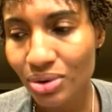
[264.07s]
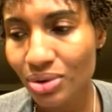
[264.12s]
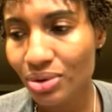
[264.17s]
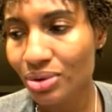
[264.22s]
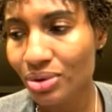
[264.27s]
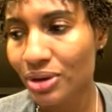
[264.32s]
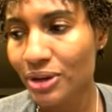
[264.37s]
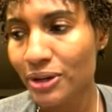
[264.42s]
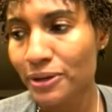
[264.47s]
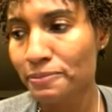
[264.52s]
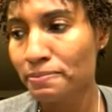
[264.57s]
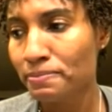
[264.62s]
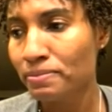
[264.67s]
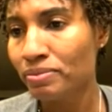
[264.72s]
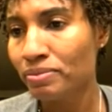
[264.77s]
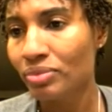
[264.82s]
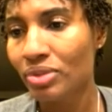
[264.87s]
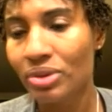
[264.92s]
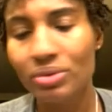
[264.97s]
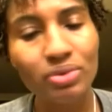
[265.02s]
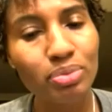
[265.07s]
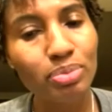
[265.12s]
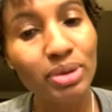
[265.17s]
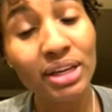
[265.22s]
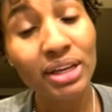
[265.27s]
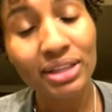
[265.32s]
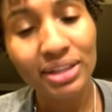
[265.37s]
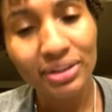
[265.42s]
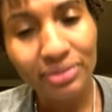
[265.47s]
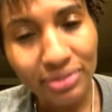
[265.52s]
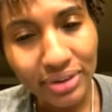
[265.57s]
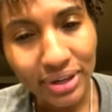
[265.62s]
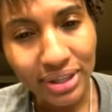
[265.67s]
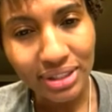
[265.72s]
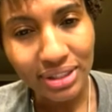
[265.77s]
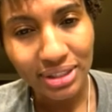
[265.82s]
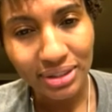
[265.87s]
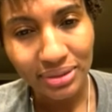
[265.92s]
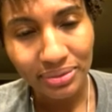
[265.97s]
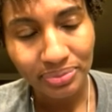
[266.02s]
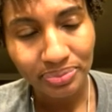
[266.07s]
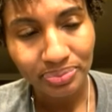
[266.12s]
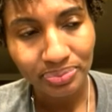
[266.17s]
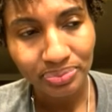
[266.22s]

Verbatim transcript: or for being different.